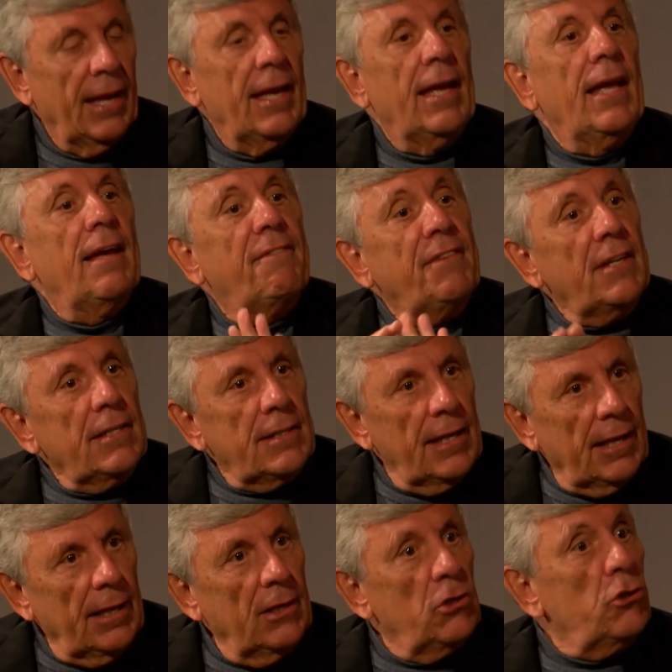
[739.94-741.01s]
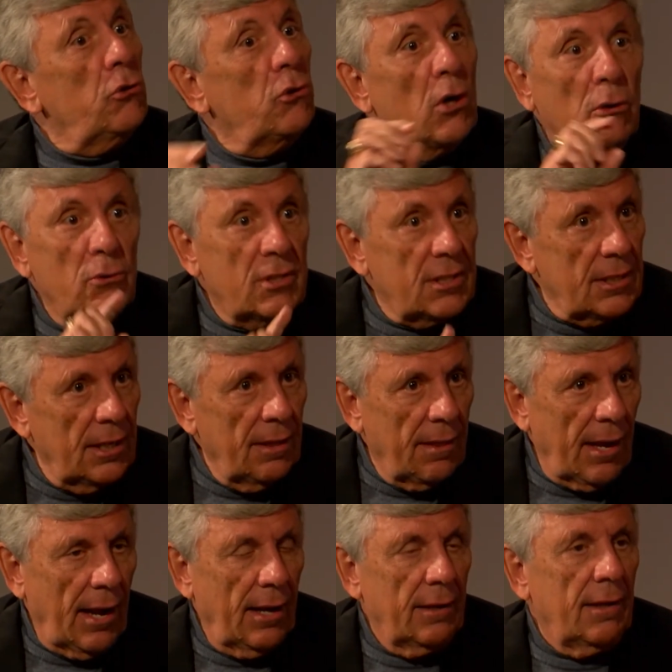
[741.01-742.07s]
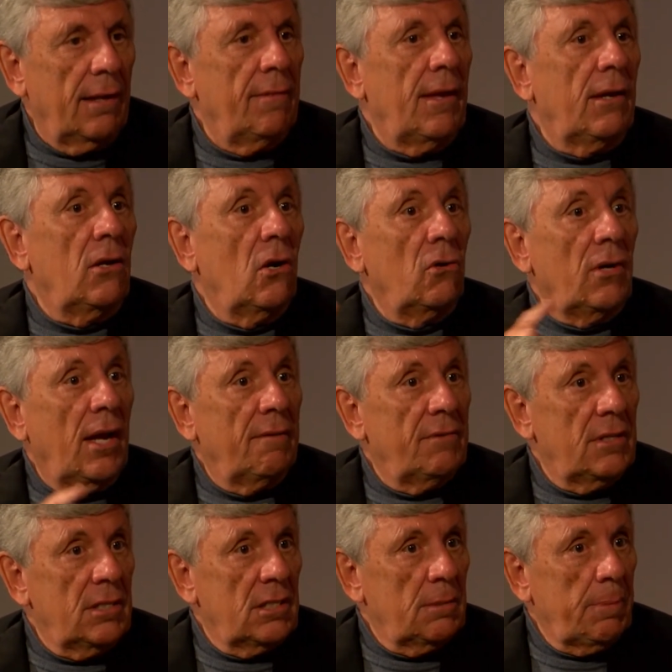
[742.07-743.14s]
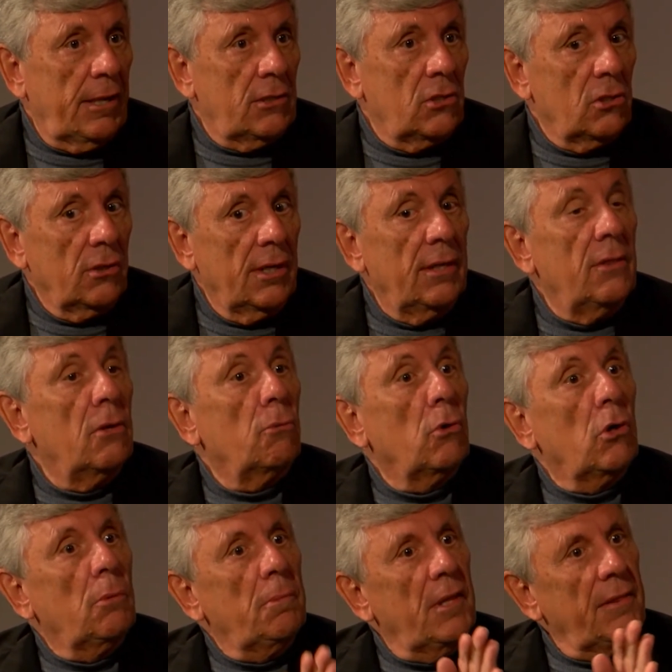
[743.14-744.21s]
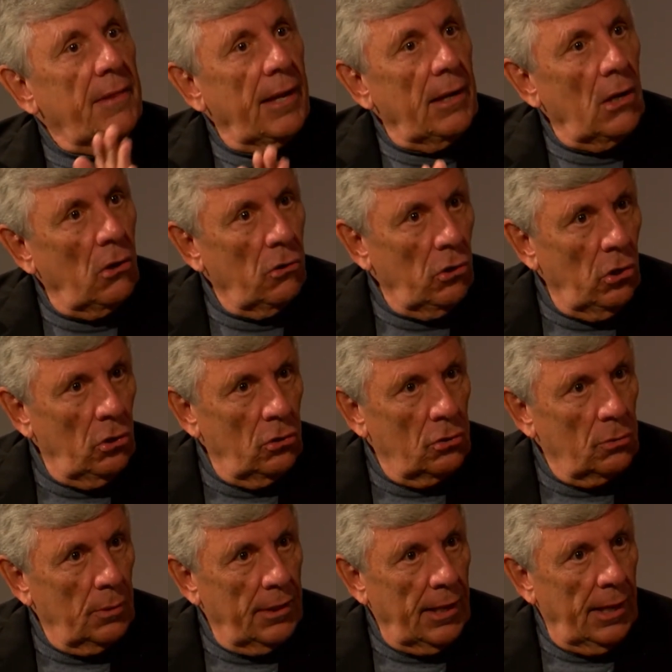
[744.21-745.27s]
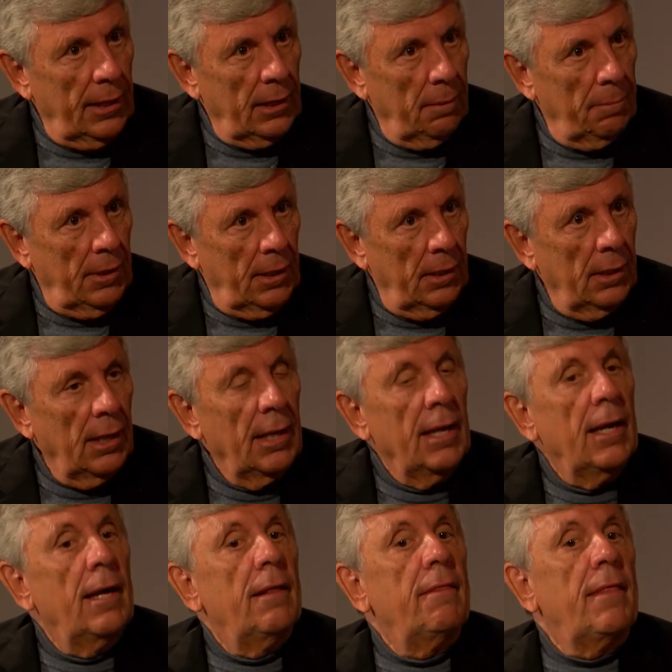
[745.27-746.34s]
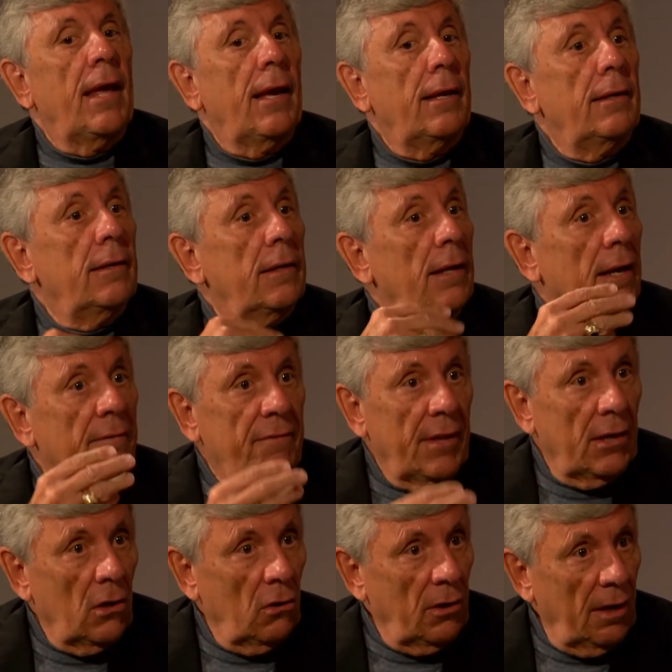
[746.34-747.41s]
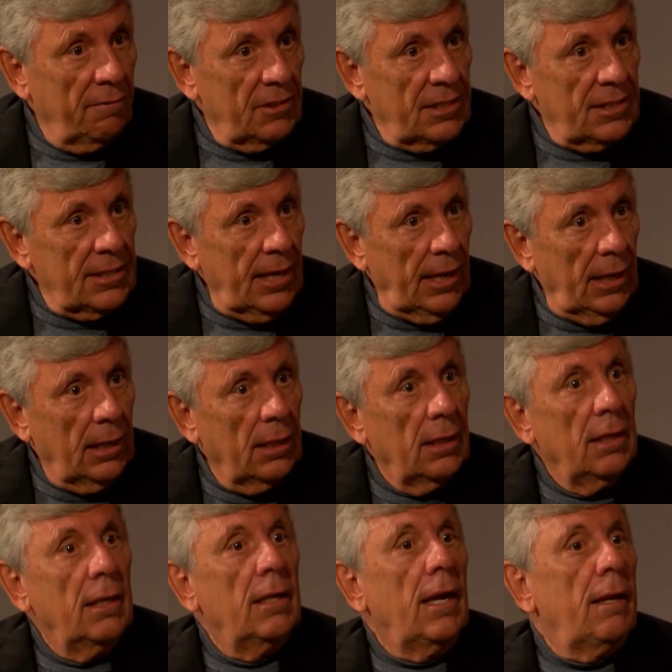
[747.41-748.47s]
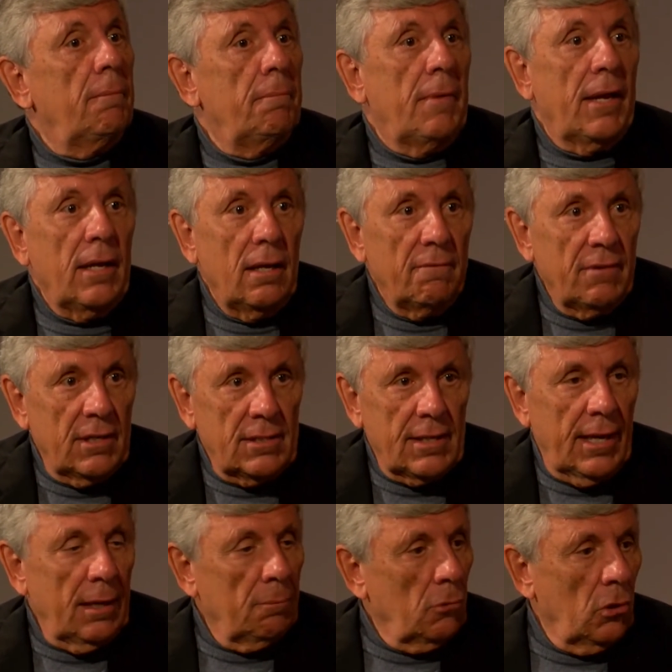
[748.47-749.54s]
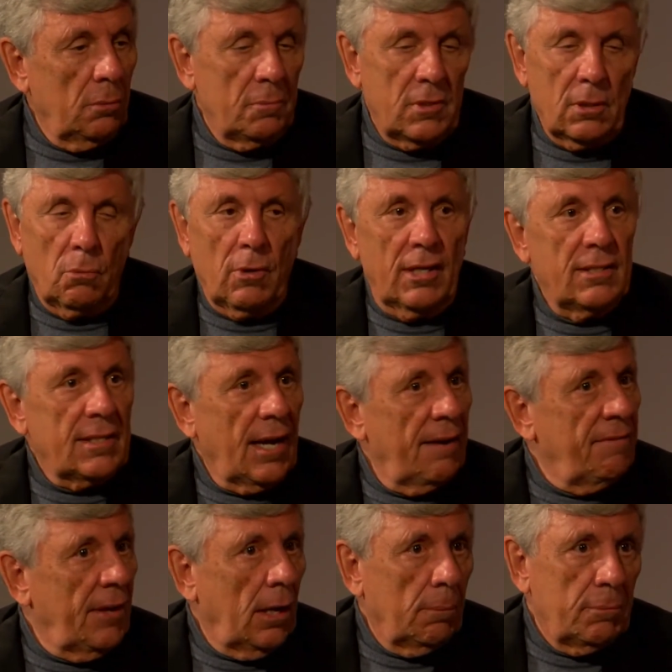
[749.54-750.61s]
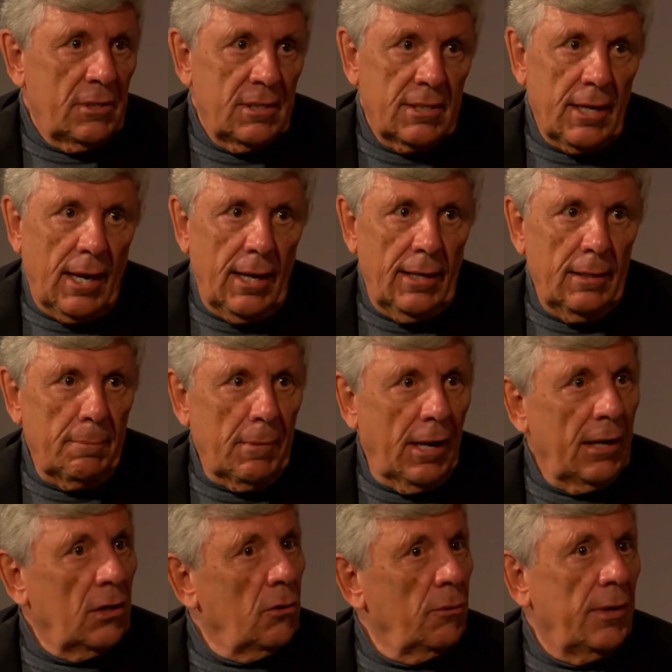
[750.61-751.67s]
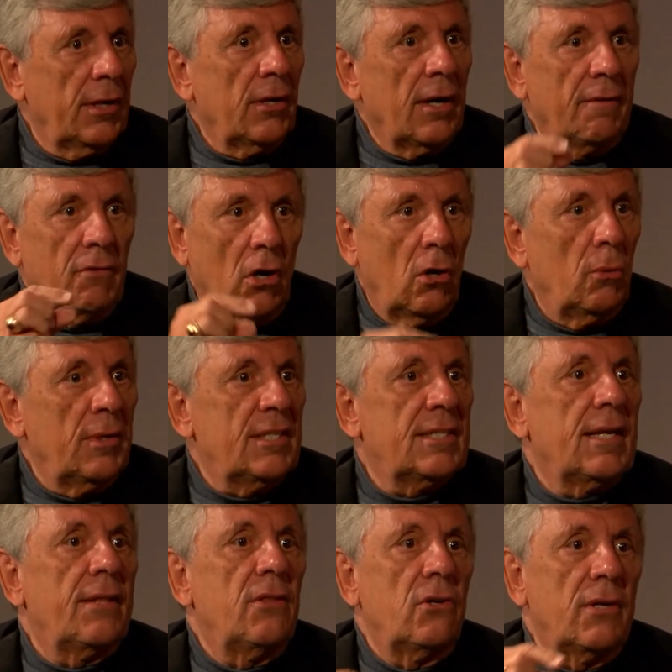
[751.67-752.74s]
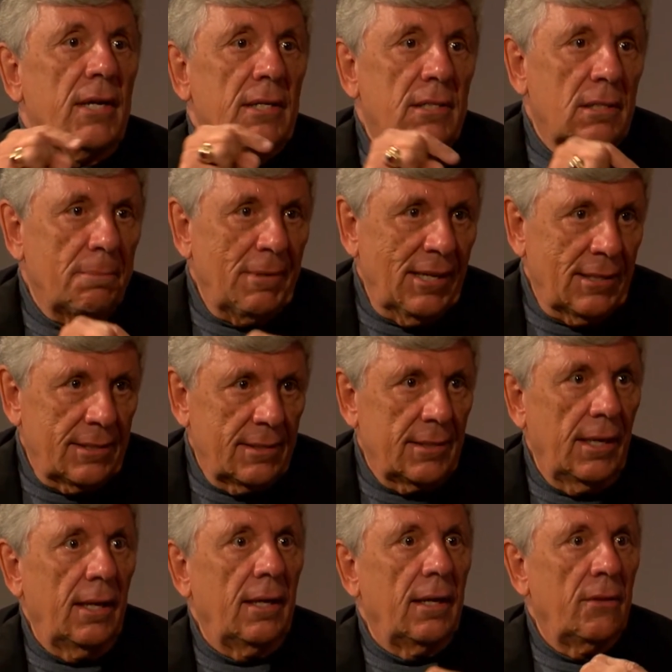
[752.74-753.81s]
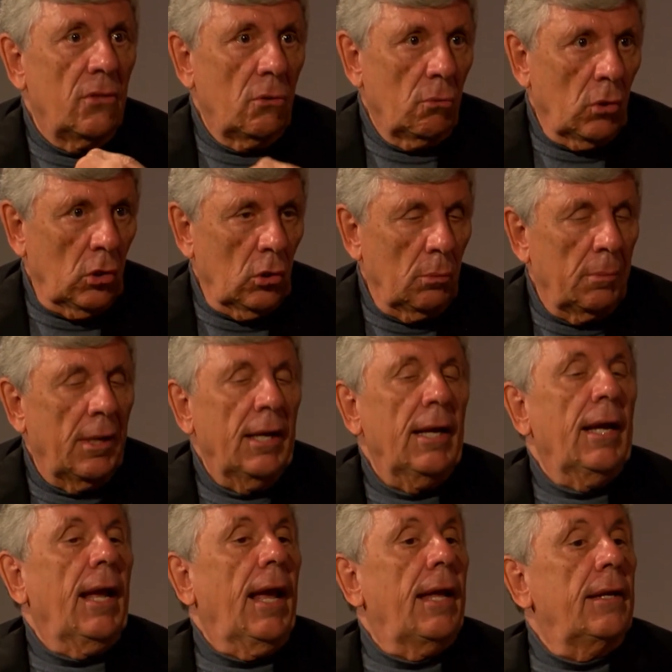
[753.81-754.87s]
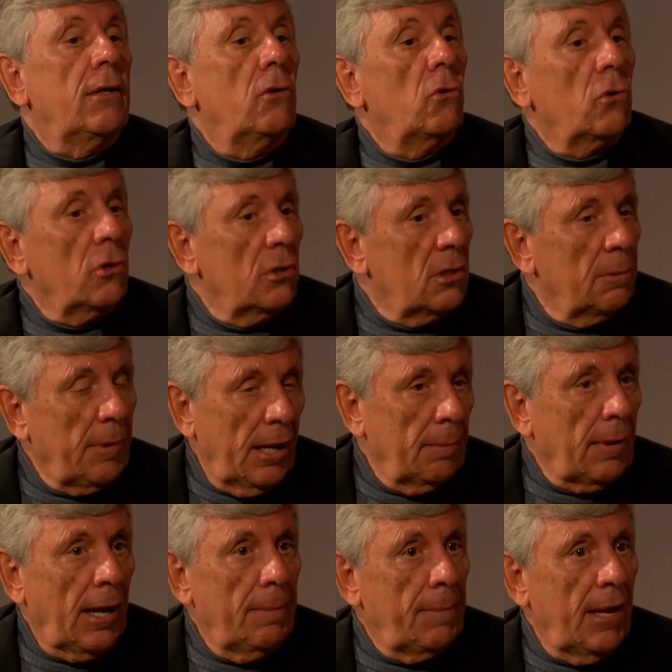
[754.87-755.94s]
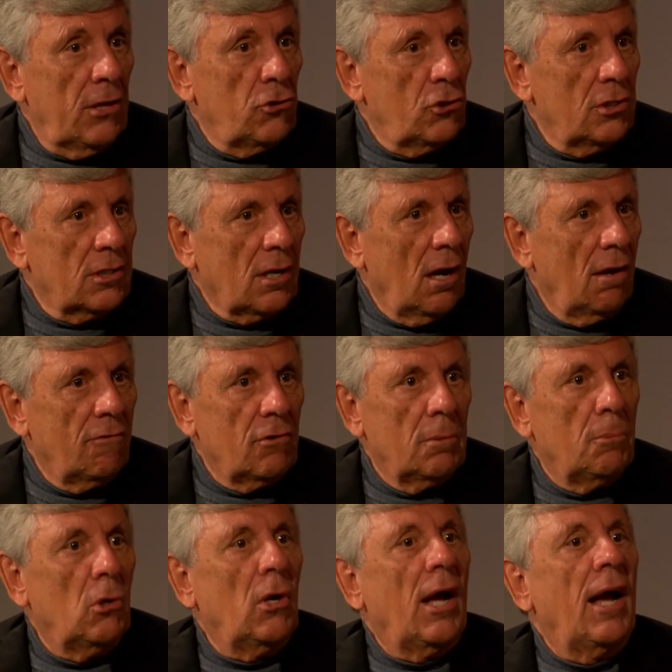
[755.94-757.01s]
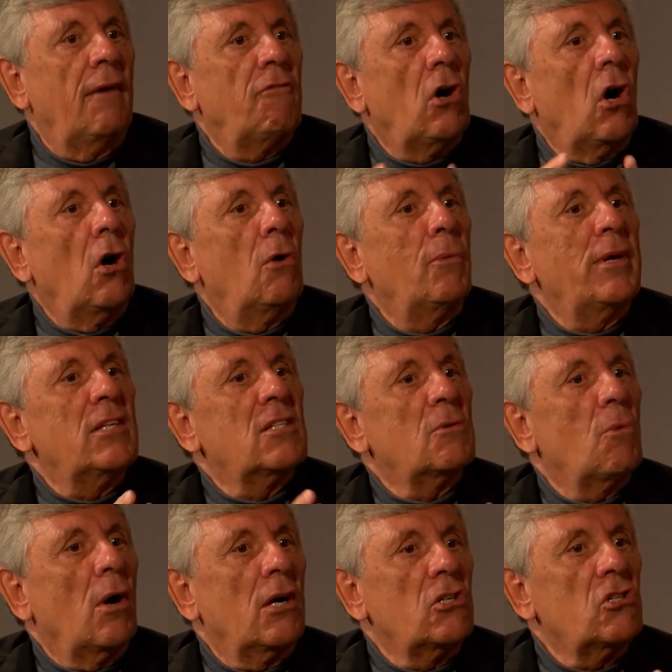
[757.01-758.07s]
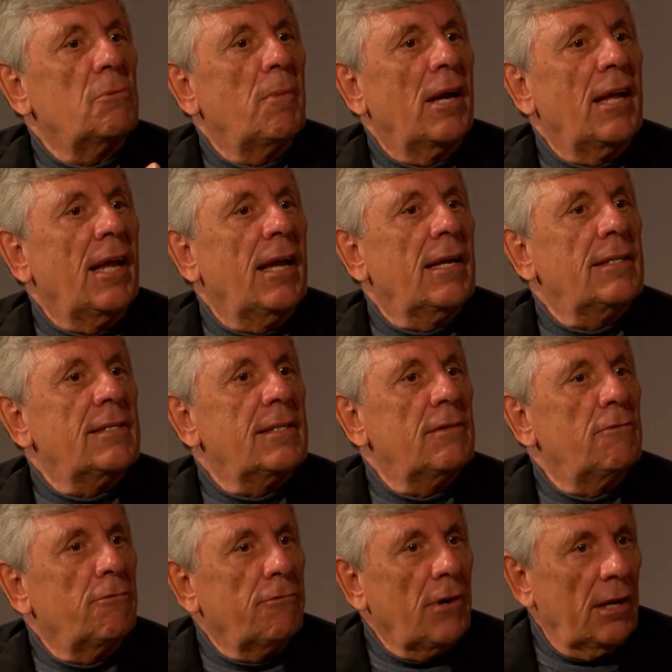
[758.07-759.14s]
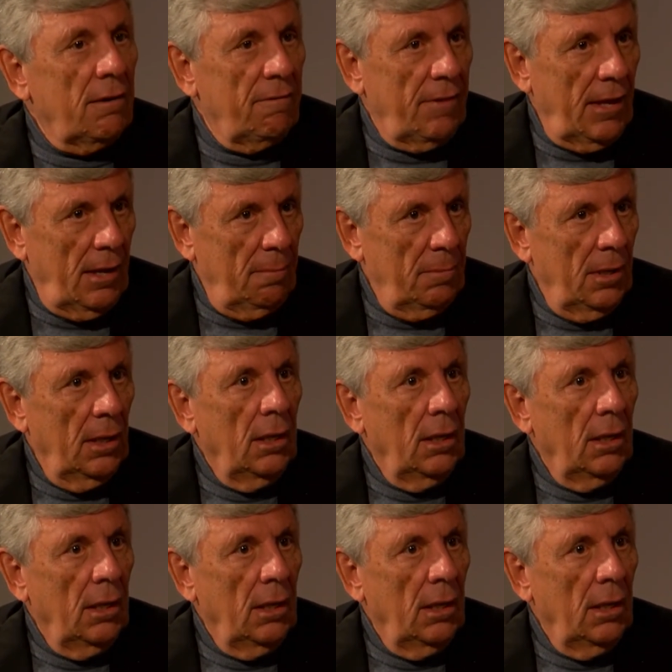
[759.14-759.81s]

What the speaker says: If indeed you don't see that and they don't have a dispenser in the room that they don't use when they come in, then if they don't have a sink, and many of exam rooms, the ones I've helped design in my career, I've always said there needs to be a sink in the room. And in order to make my patients comfortable, I've always washed my hands in front of them.